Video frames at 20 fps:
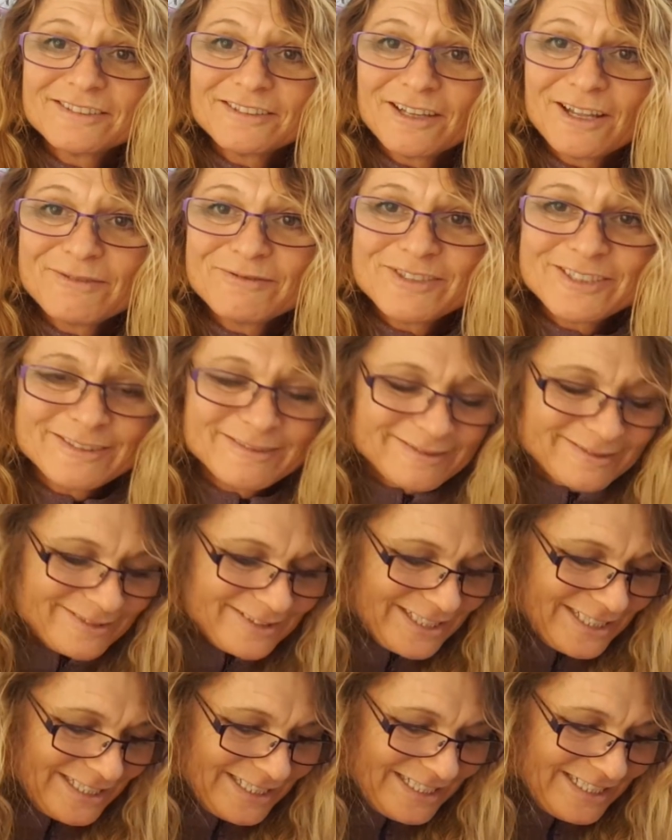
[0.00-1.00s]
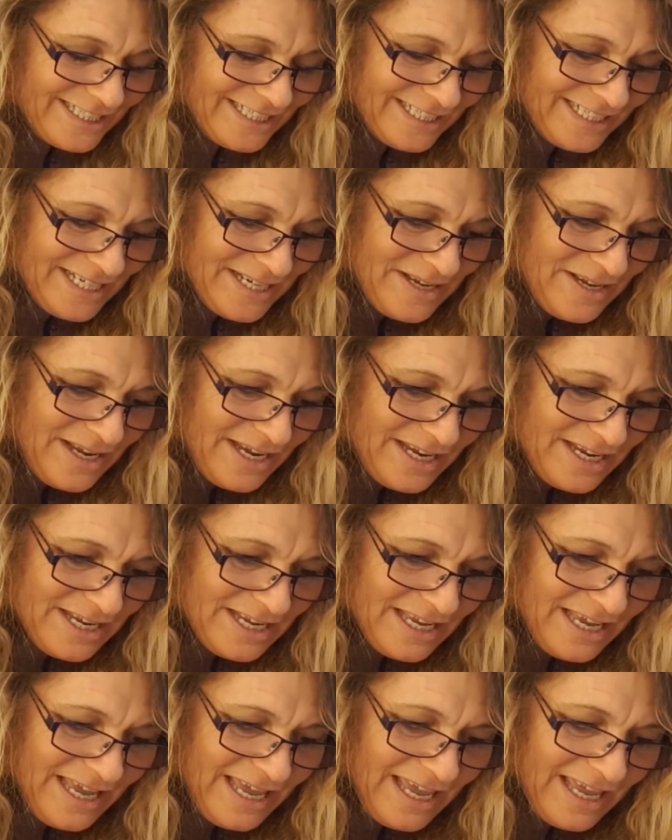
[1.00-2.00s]
Loved it.
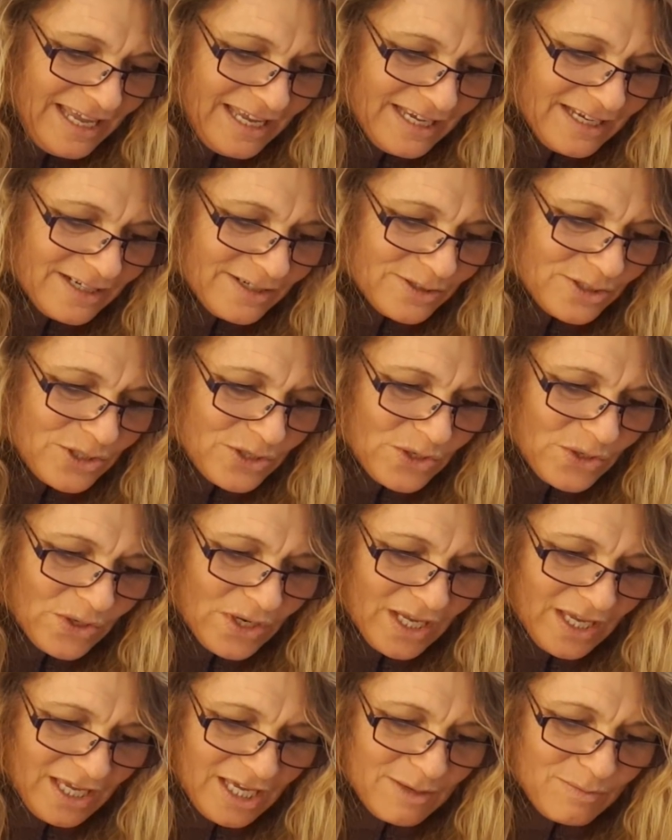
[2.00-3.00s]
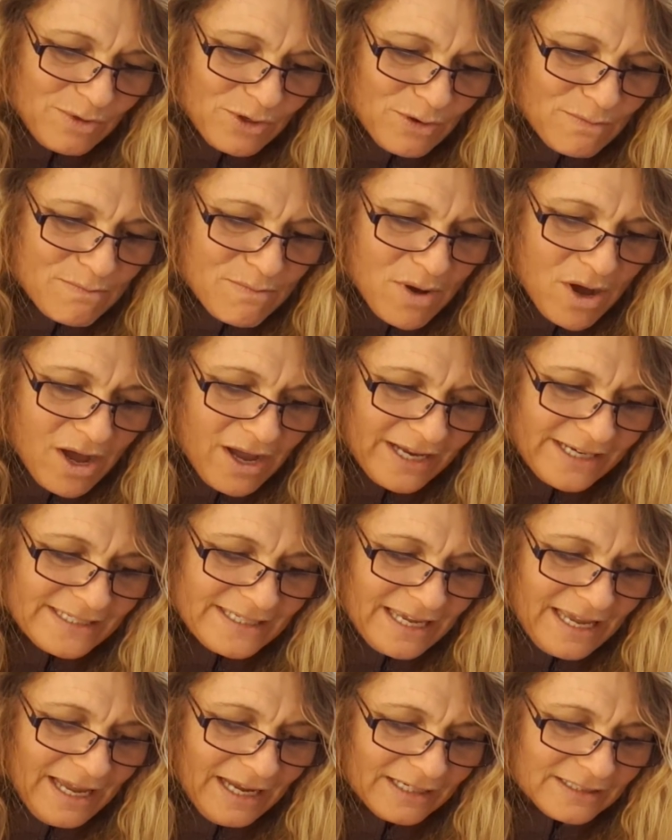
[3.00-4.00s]
How do you keep your
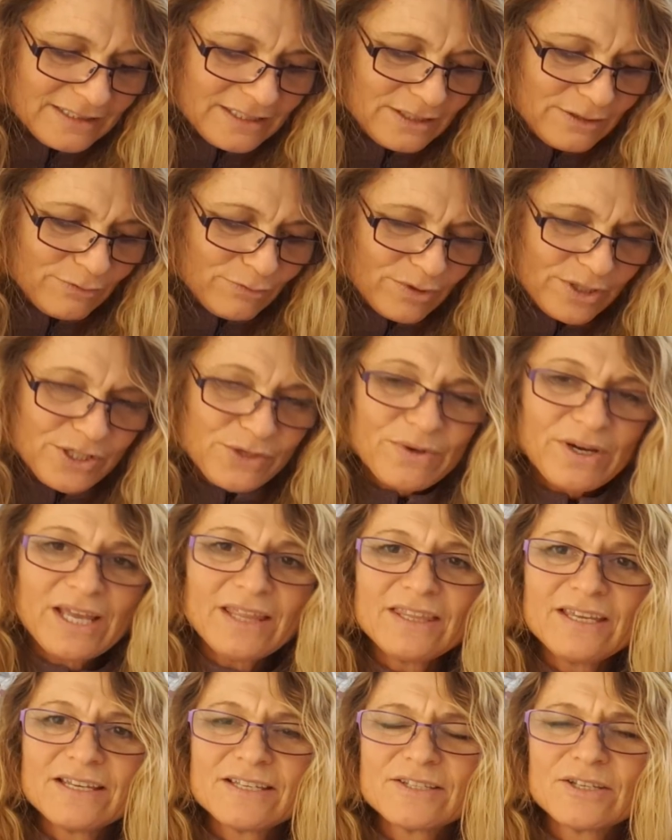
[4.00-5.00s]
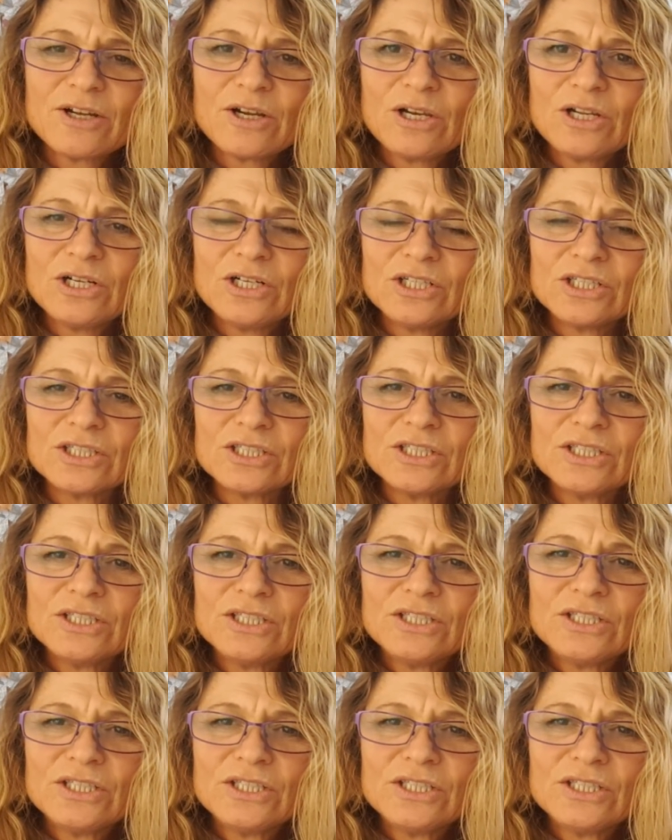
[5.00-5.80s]
mind active when you're out there so long?